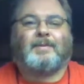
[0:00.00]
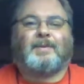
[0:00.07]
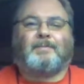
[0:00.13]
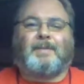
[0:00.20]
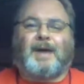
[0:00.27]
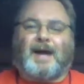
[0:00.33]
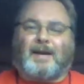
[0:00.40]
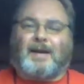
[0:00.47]

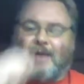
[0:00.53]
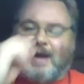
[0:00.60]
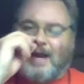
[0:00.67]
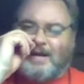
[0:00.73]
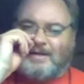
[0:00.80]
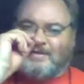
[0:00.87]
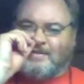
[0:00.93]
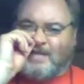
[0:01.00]
Bottom line
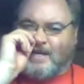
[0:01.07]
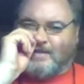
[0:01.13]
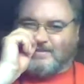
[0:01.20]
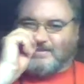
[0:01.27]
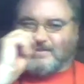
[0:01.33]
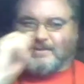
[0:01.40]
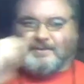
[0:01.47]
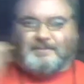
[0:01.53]
is
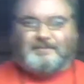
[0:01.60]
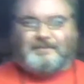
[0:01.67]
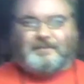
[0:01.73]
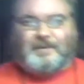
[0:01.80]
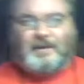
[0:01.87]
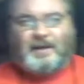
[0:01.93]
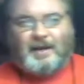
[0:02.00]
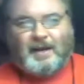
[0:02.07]
this.
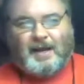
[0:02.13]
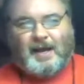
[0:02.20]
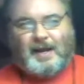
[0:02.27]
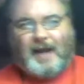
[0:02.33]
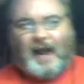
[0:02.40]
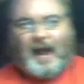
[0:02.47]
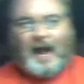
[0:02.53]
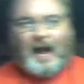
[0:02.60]
An
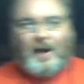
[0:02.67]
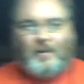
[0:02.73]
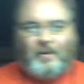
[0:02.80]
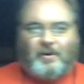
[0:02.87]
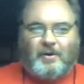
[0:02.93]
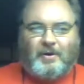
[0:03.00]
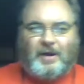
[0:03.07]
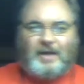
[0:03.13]

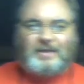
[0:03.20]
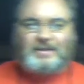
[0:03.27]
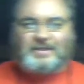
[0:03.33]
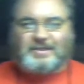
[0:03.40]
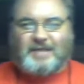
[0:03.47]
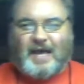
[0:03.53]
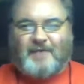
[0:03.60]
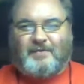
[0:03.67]
hour and
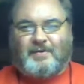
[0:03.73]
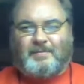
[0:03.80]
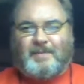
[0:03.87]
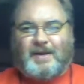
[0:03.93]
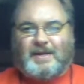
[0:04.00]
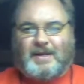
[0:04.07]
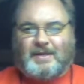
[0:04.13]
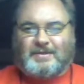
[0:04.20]
7
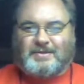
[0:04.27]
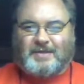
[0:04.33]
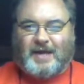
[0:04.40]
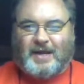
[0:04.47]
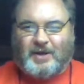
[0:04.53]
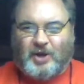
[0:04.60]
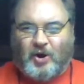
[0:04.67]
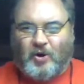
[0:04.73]
minutes
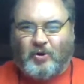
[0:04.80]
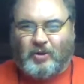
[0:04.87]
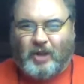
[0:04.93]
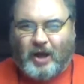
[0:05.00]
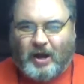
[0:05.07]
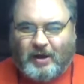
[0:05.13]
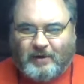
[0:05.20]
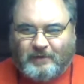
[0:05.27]
and no
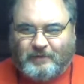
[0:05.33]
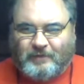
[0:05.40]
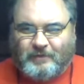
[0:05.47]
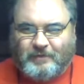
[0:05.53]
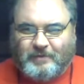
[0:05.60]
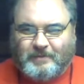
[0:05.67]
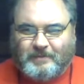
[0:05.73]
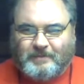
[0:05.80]
love?